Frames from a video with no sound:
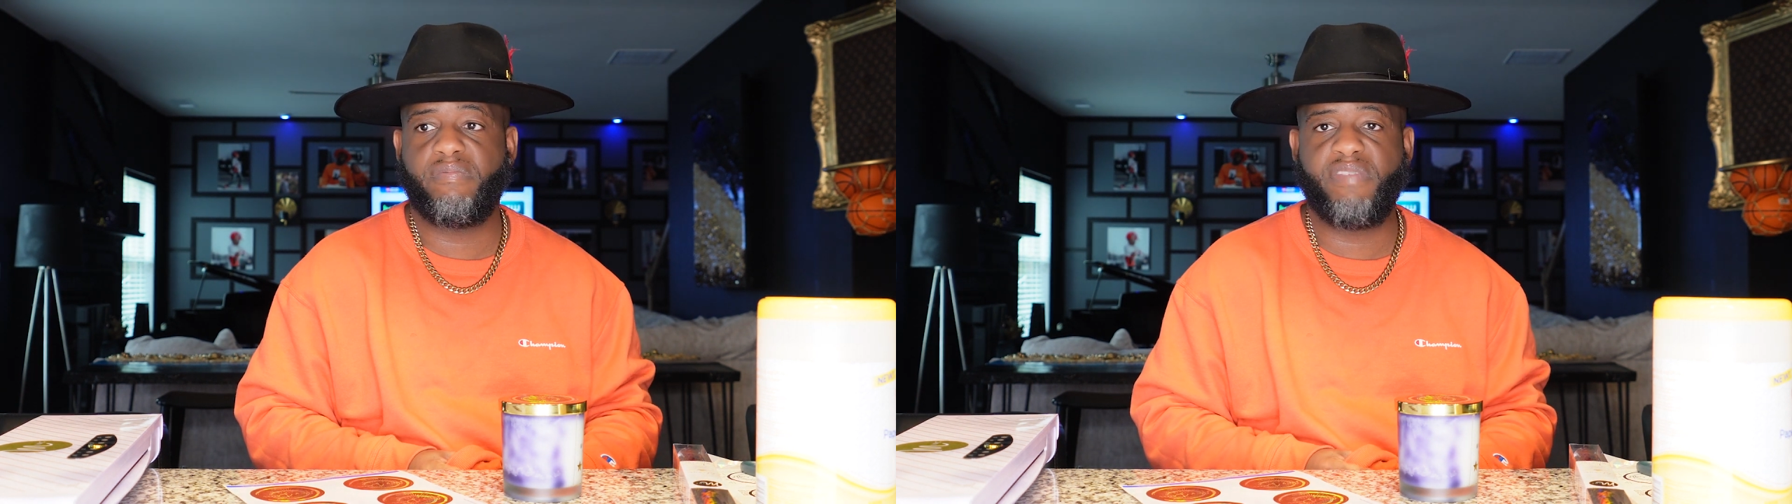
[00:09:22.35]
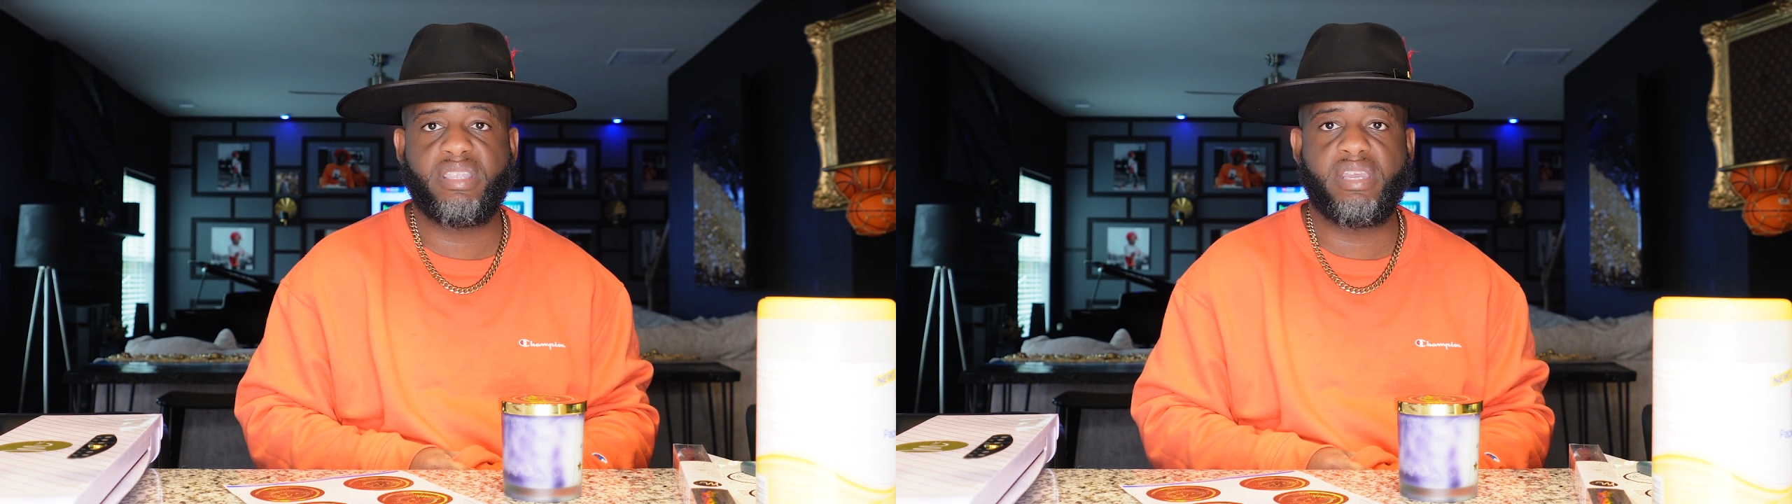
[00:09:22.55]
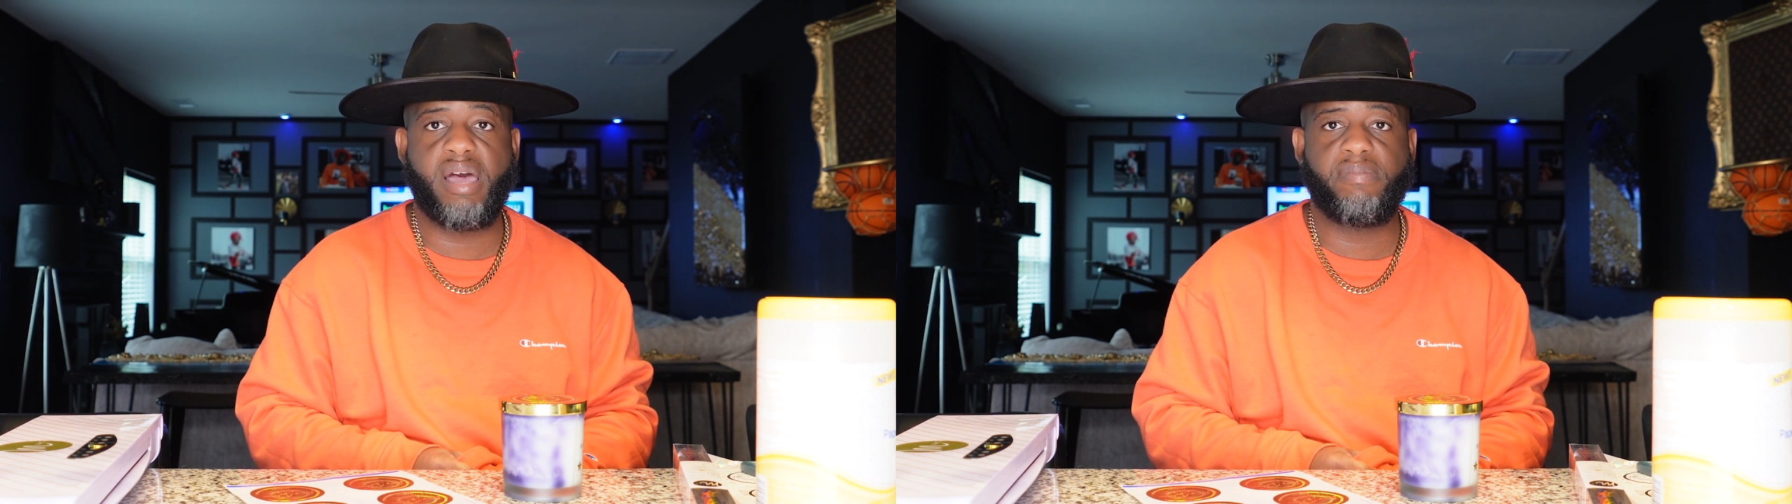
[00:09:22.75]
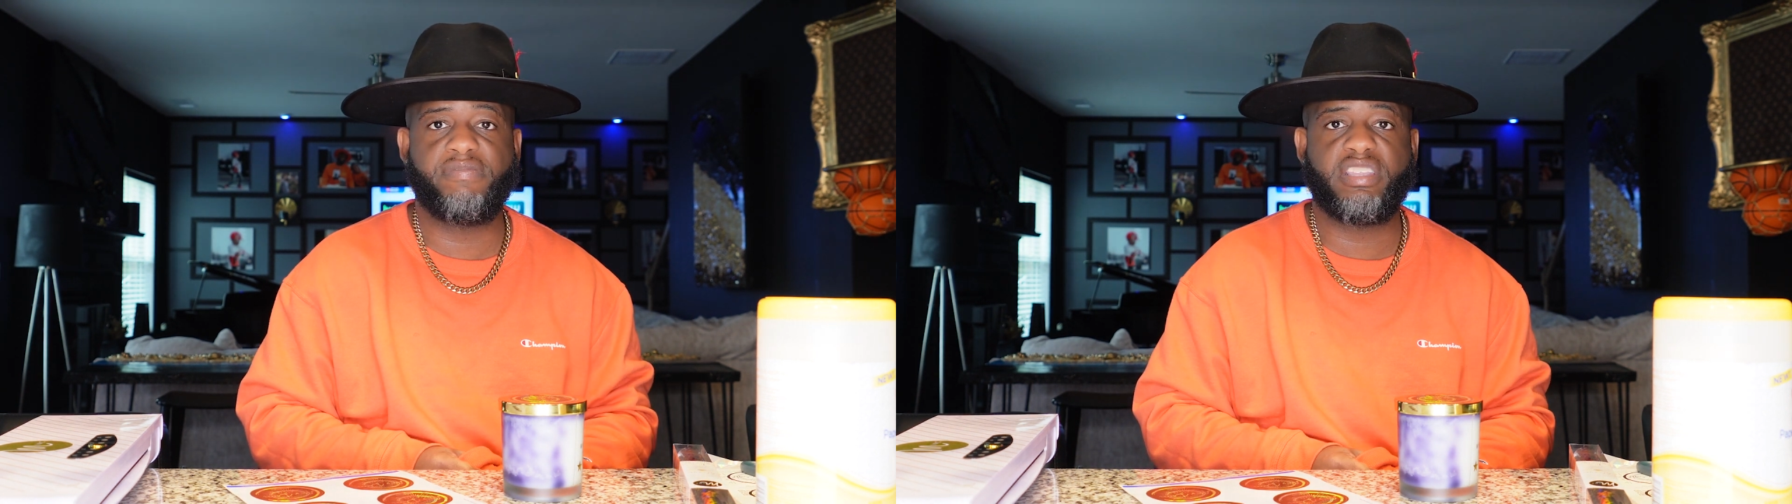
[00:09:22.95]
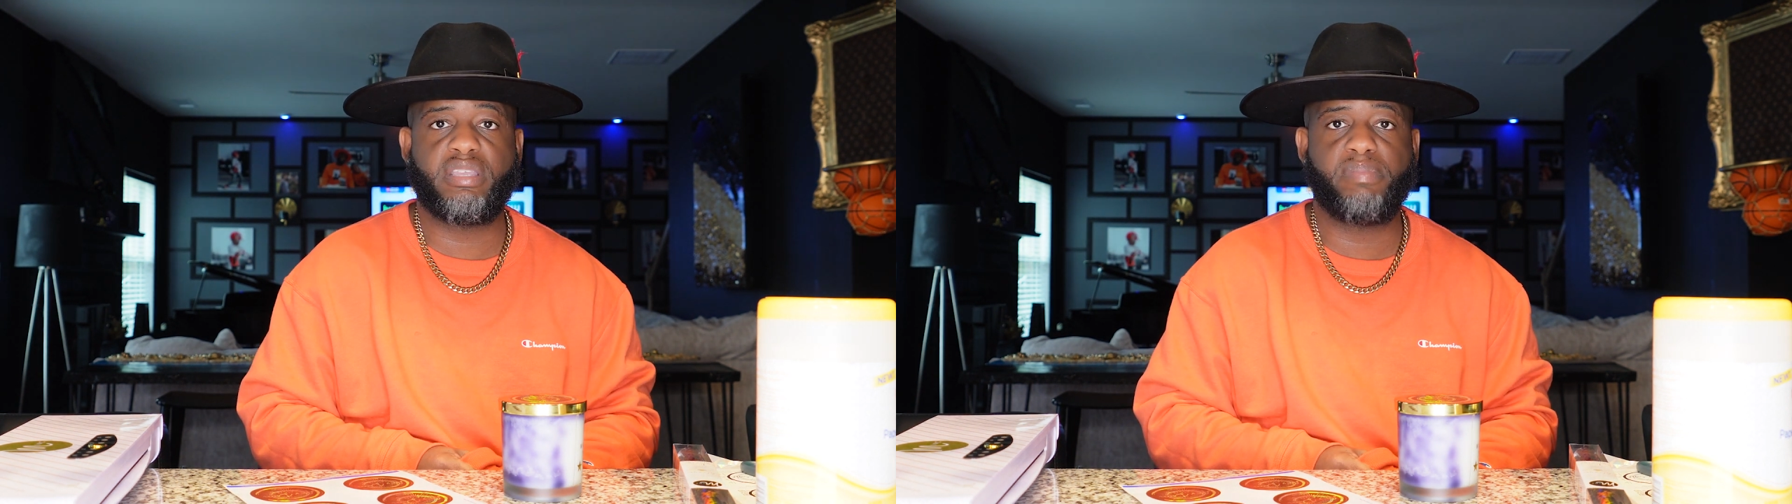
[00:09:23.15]

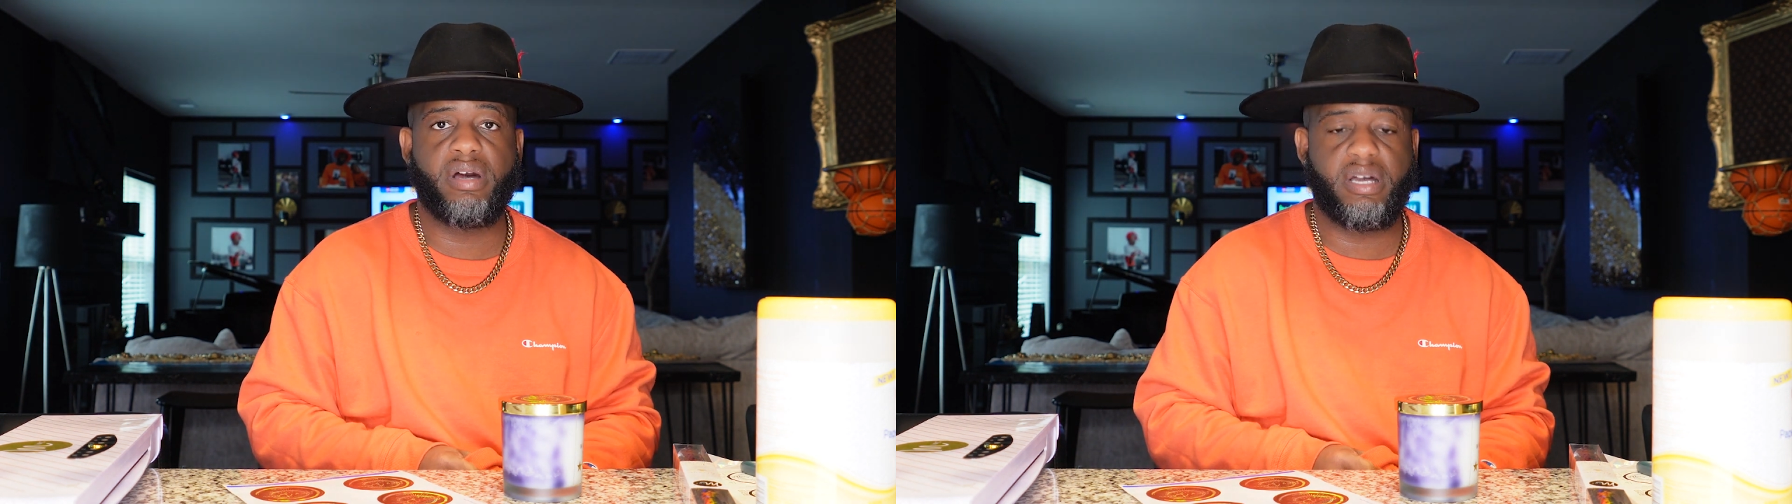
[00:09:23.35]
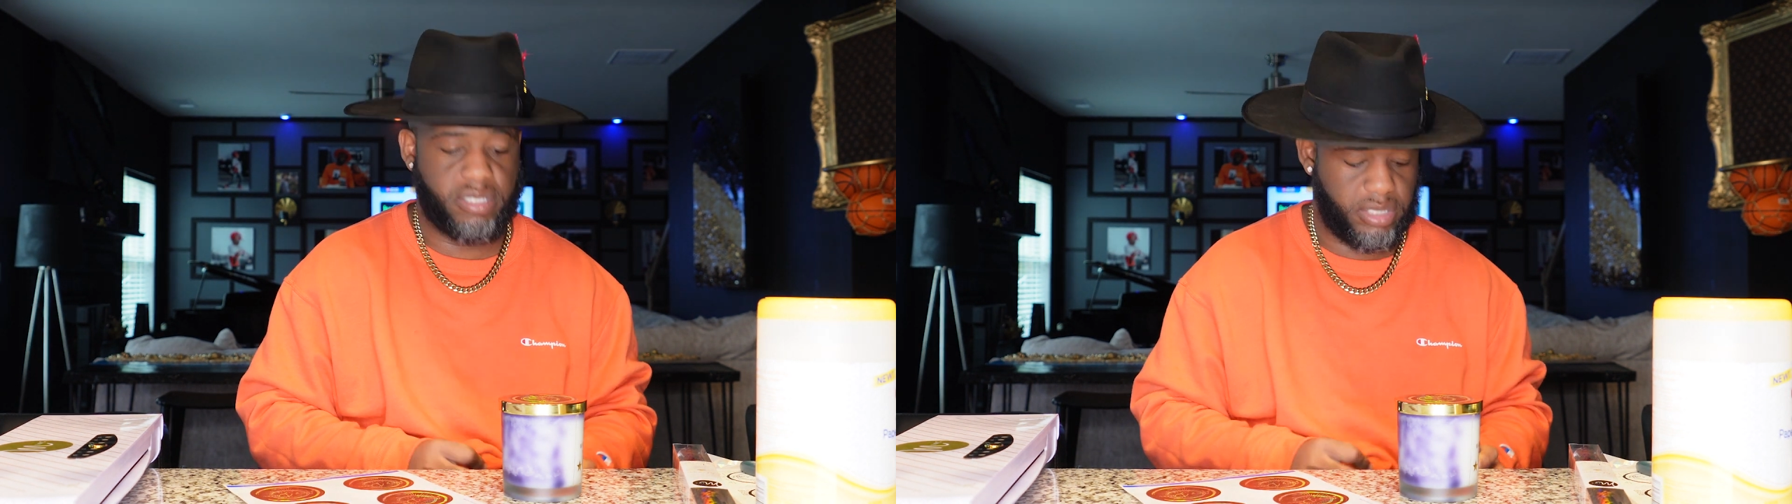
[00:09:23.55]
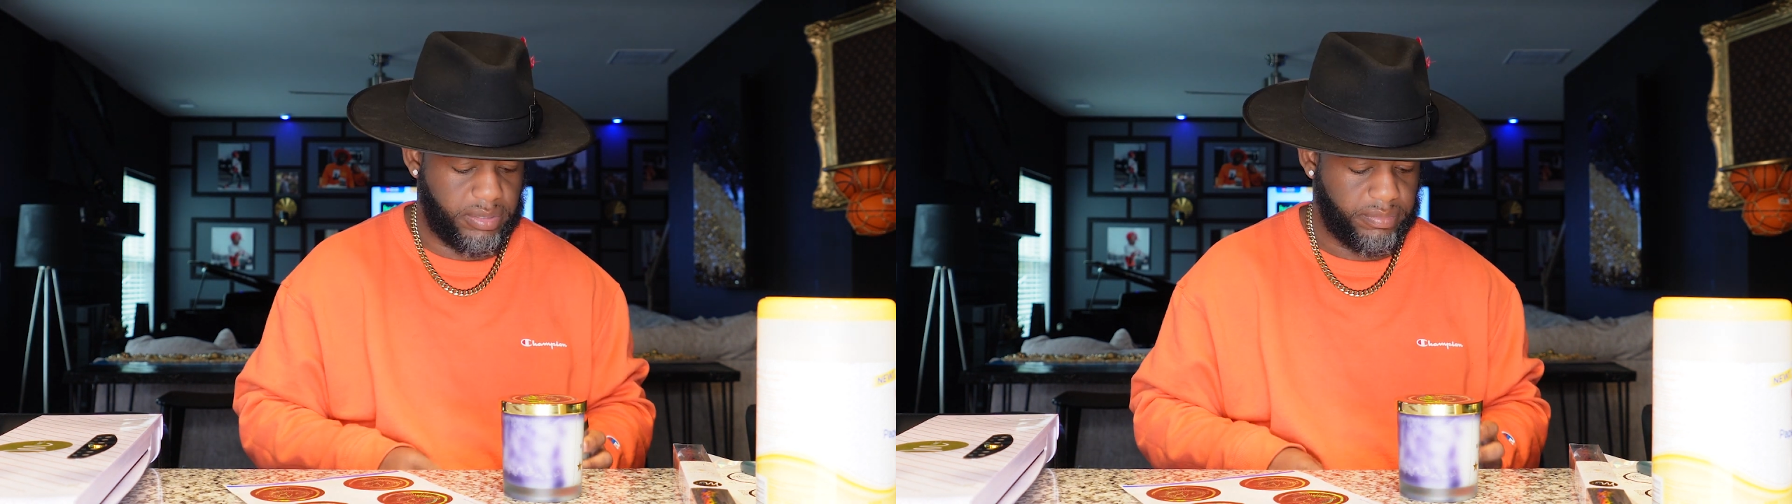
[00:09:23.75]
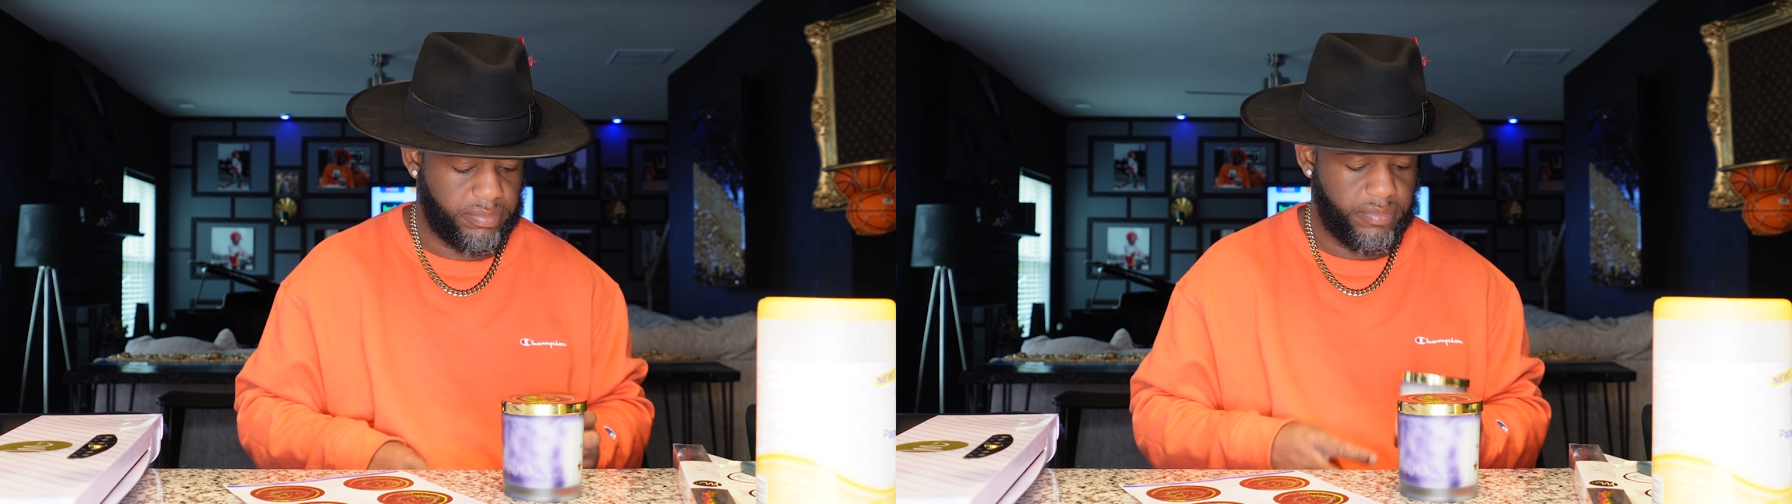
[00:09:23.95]
$50.